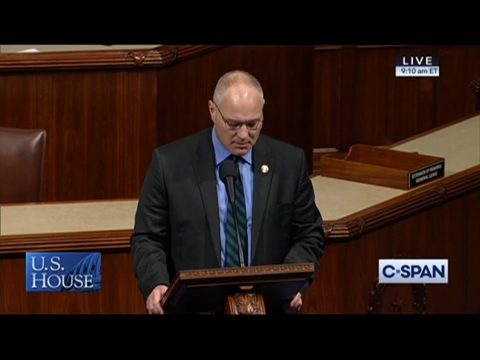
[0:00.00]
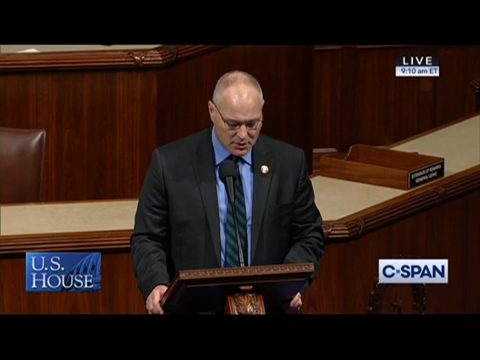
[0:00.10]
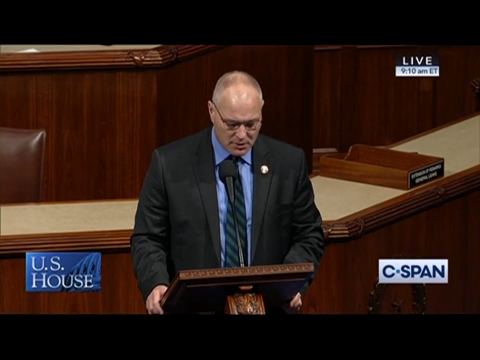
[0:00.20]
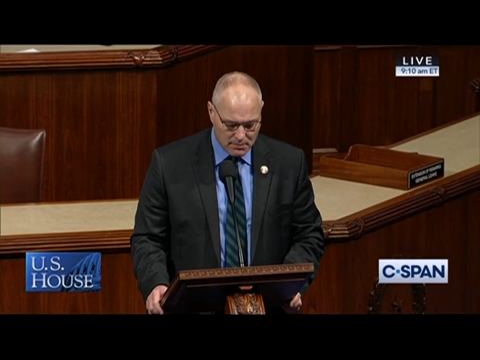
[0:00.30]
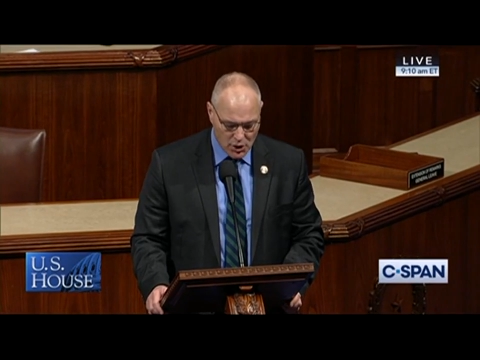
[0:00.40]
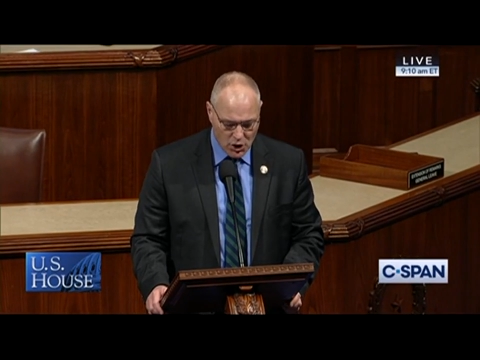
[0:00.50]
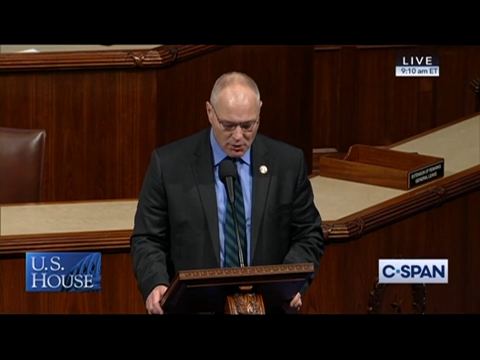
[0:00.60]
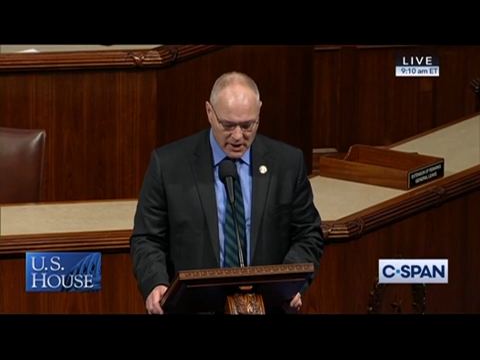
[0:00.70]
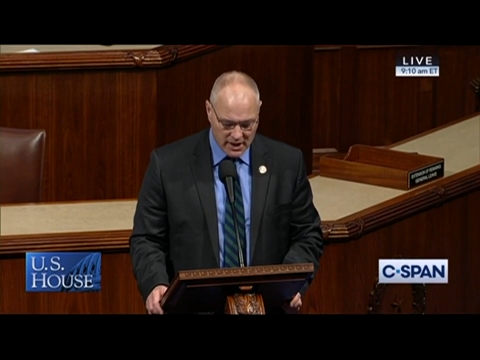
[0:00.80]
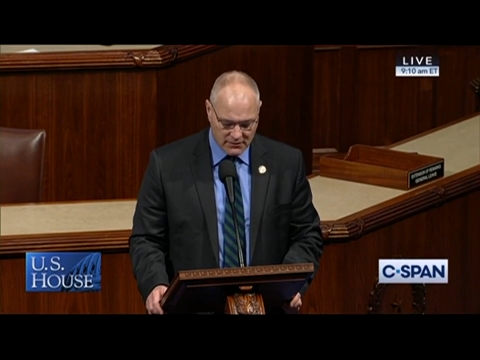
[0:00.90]
but the
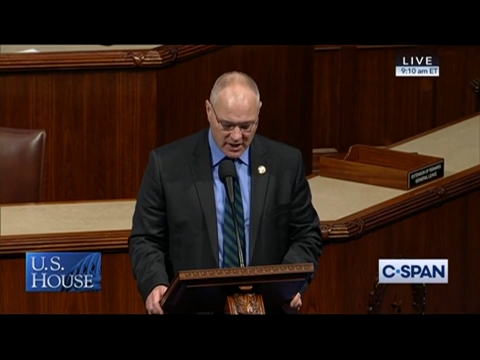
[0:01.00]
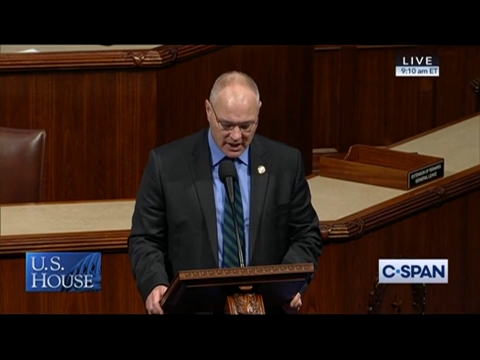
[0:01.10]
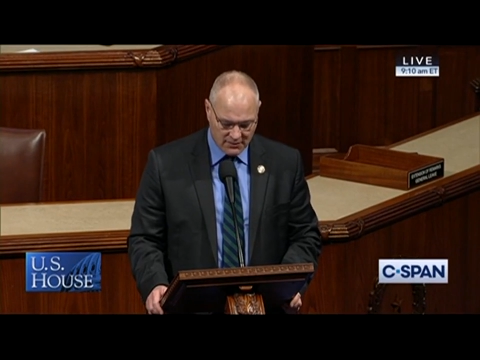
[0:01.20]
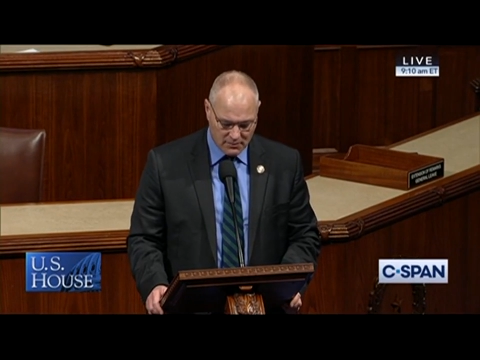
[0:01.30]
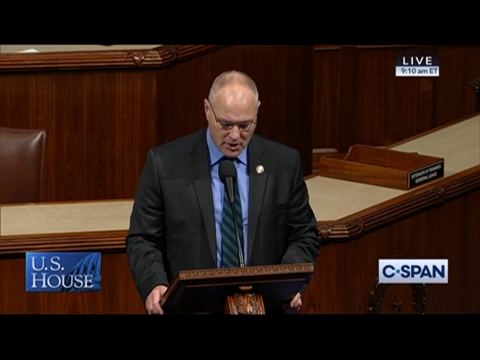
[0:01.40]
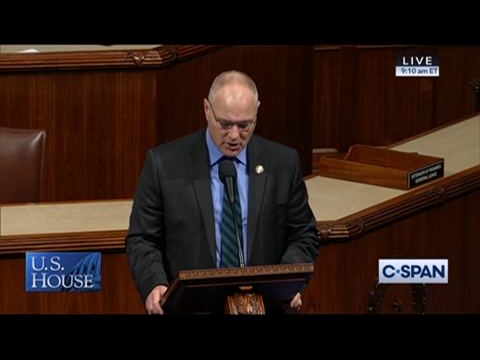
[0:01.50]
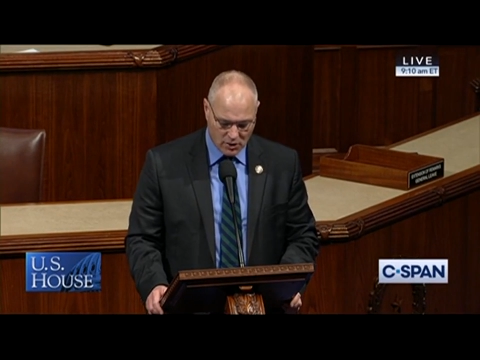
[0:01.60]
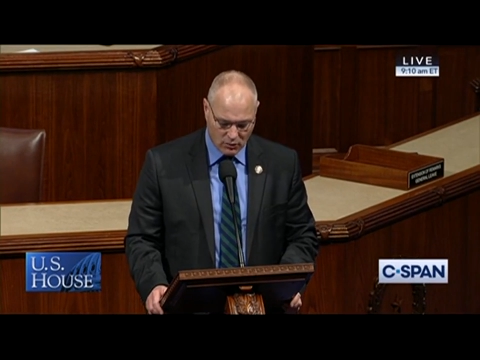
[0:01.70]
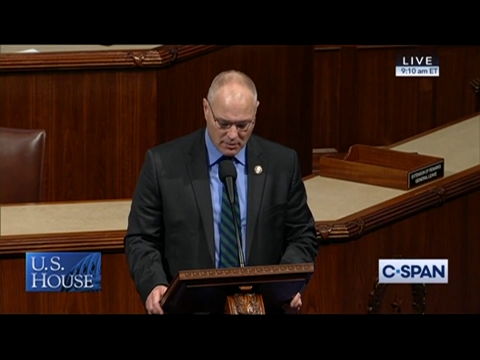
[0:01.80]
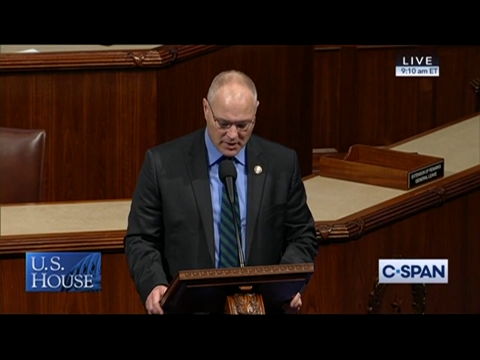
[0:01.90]
murder rate of Native
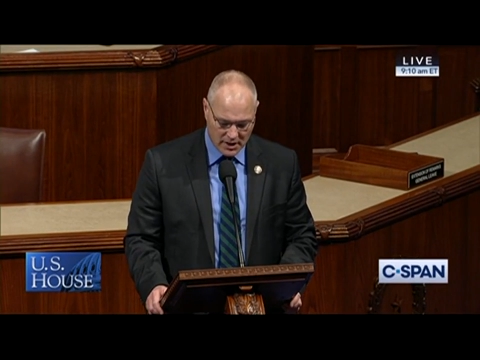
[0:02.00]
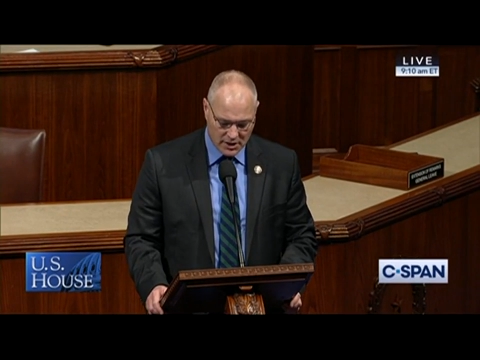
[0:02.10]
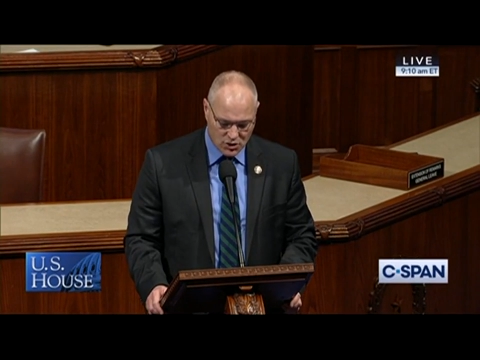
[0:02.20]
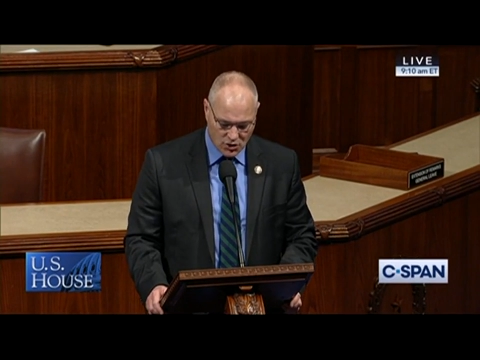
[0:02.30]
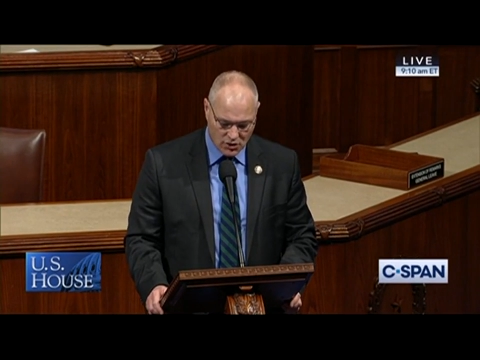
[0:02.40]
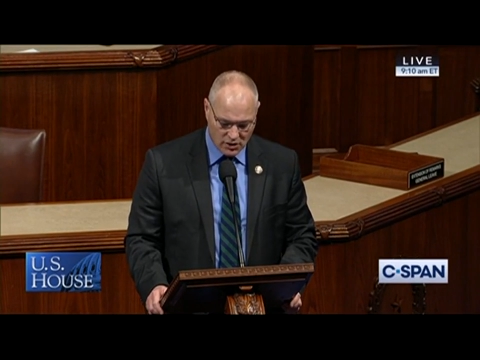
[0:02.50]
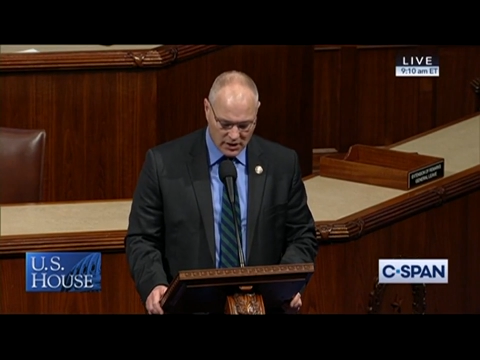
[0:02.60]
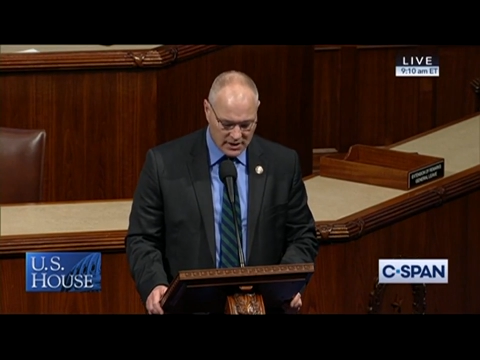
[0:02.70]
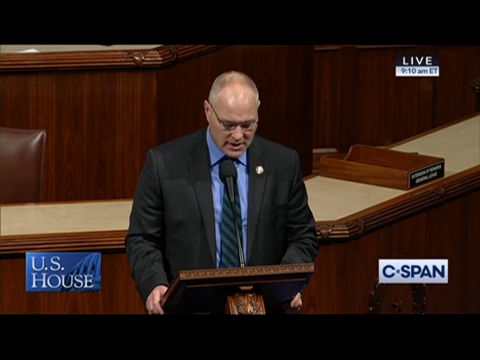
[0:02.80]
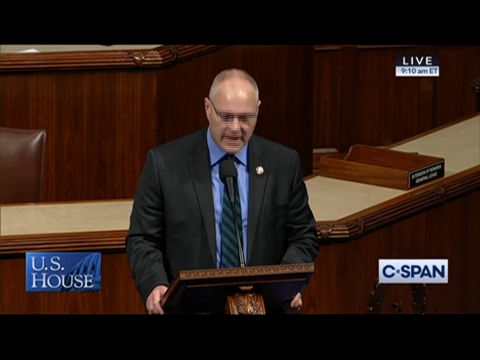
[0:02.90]
American women is
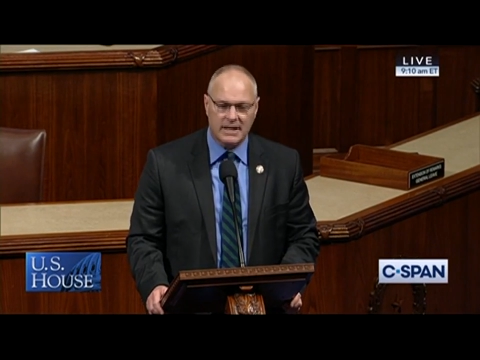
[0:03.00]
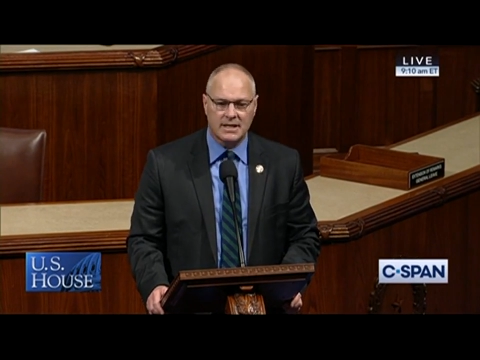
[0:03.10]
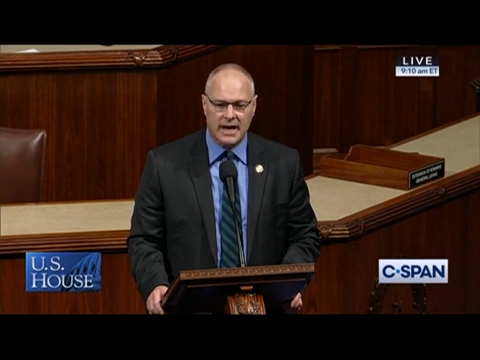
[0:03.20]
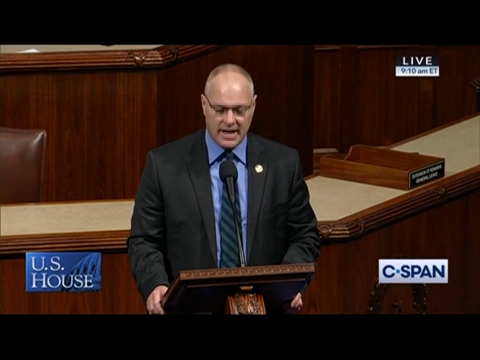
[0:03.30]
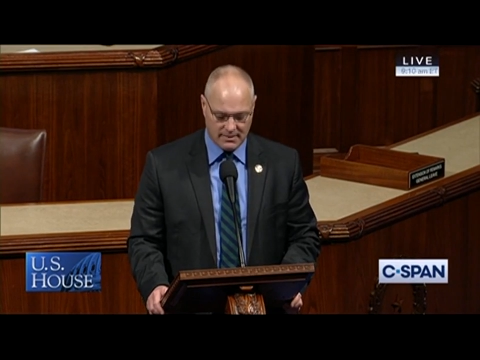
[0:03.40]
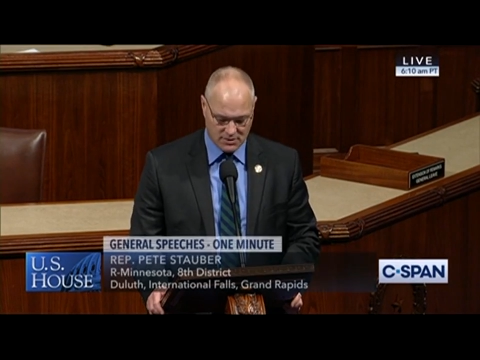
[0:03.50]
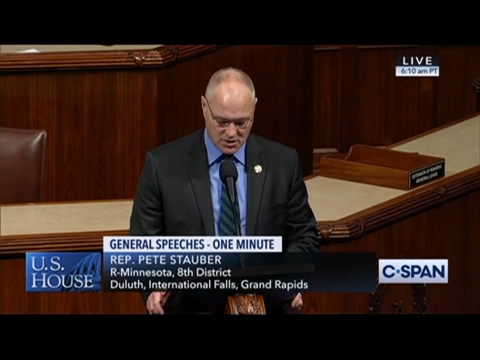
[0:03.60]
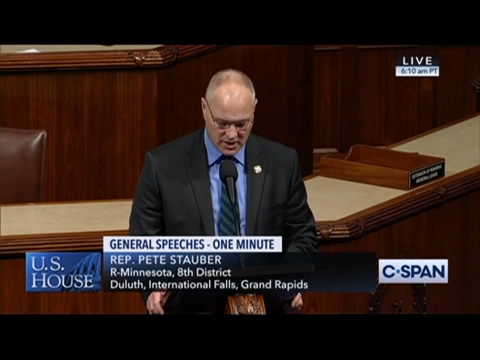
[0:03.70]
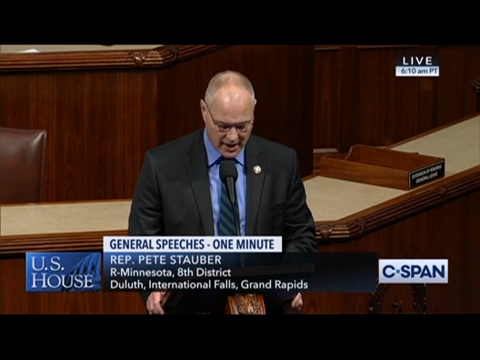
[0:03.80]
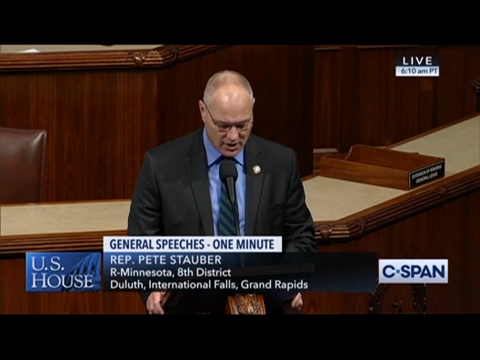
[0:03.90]
currently 10
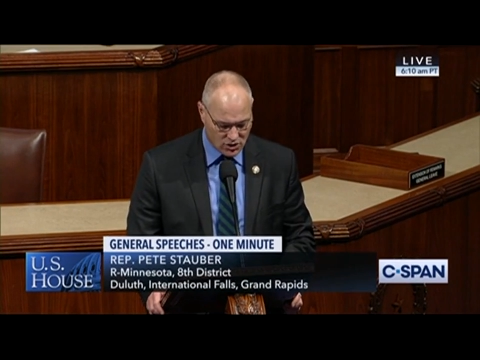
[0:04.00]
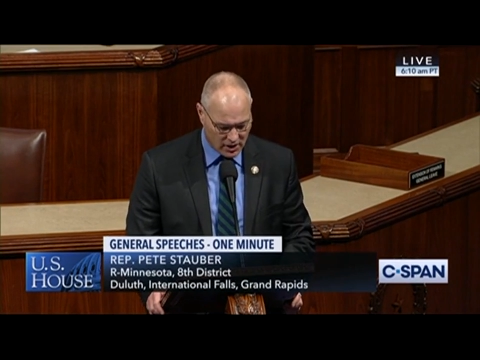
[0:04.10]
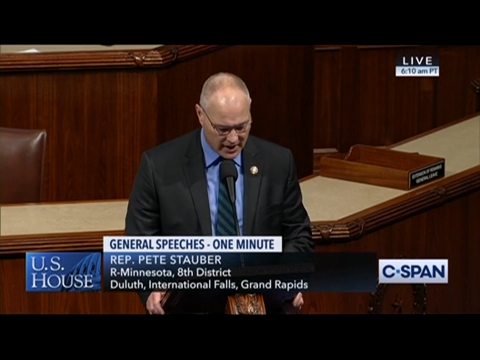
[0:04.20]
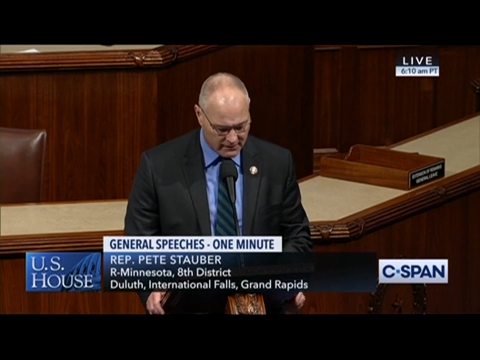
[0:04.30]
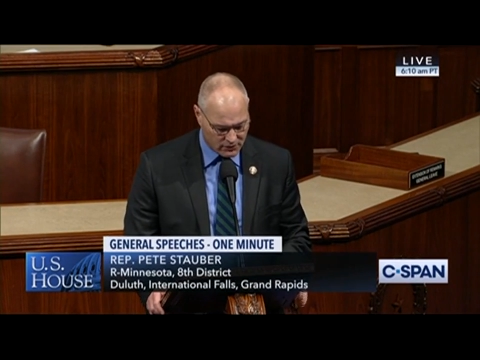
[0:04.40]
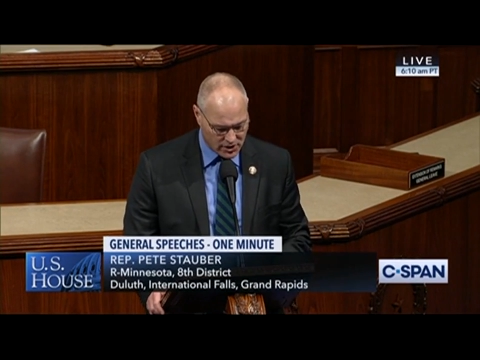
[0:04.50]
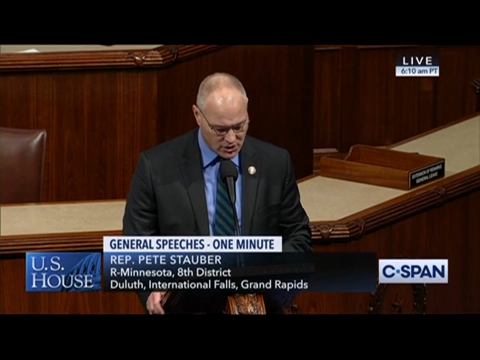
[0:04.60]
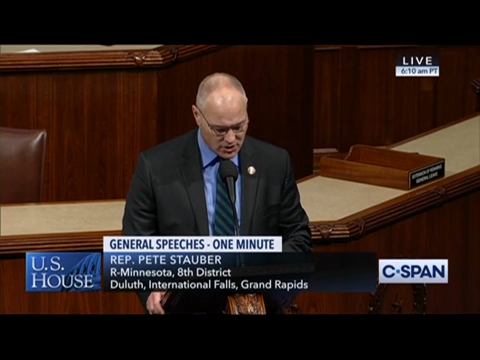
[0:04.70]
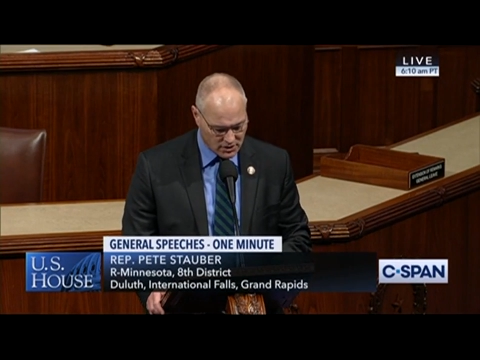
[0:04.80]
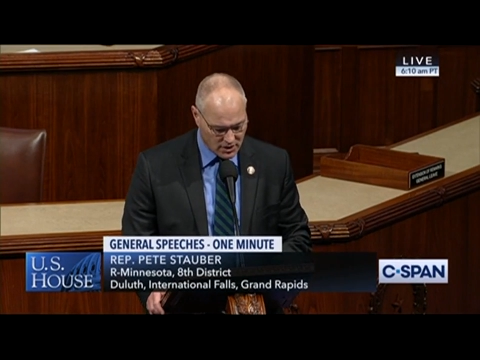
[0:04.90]
times the national
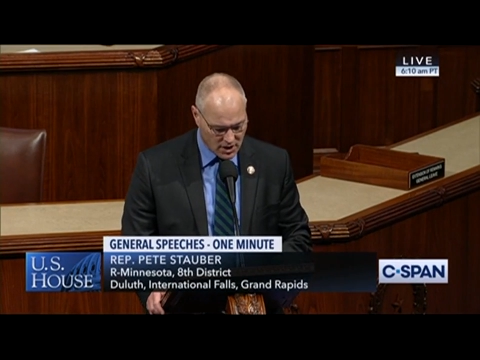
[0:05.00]
average.